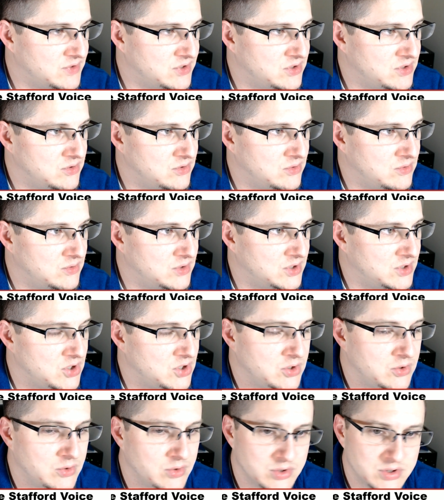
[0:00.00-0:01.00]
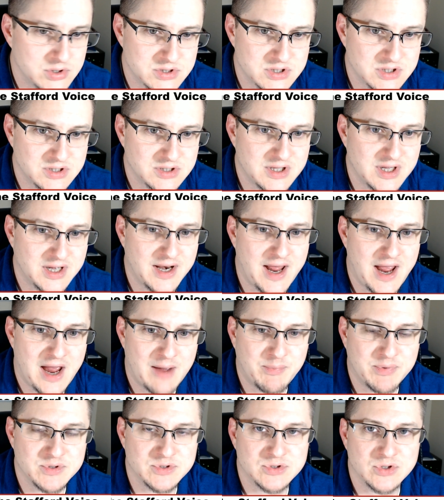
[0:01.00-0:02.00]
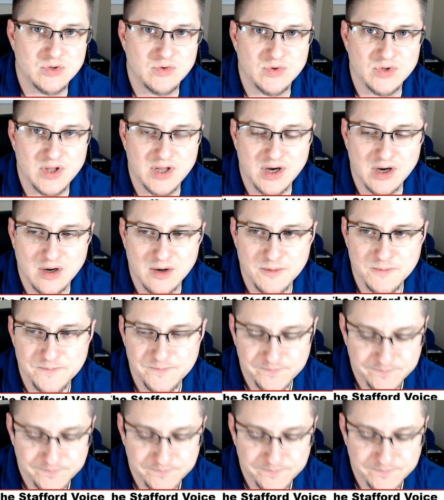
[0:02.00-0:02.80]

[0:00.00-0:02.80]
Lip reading: the new news that happens over there.